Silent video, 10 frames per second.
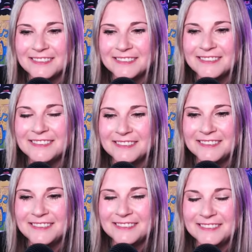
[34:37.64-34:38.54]

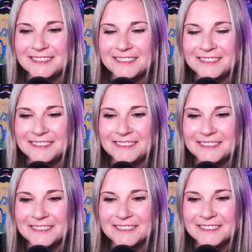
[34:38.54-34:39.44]

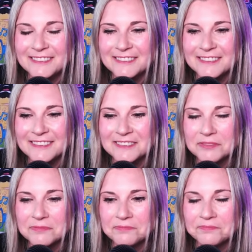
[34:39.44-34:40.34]

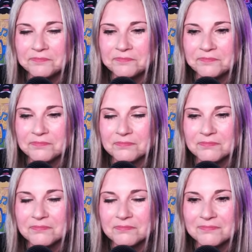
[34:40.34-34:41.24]

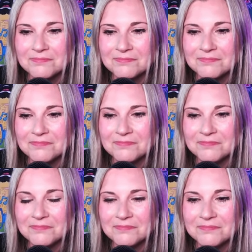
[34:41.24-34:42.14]

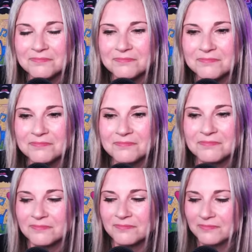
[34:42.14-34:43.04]

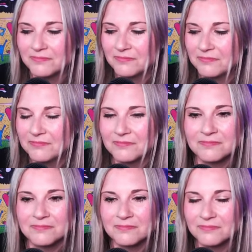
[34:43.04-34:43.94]

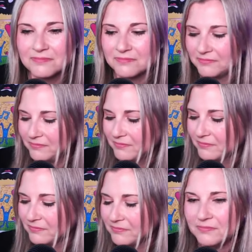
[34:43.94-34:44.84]

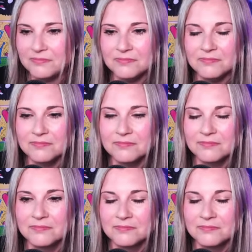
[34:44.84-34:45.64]
The person shown says nothing.